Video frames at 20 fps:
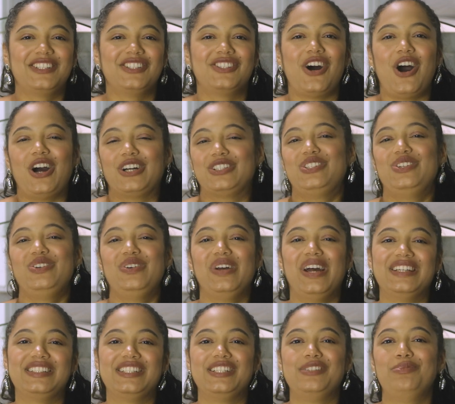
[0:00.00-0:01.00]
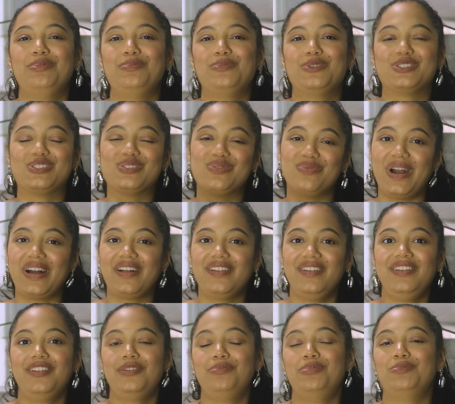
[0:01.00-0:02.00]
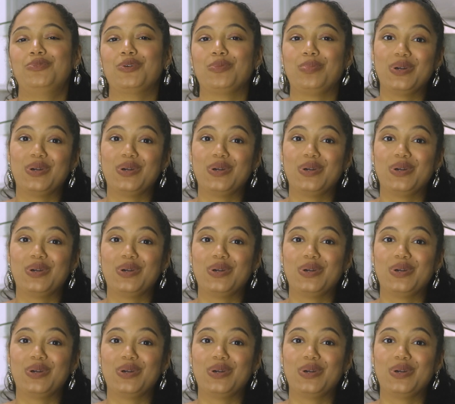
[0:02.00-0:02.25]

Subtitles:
to talk to you guys a little bit more directly, a little bit more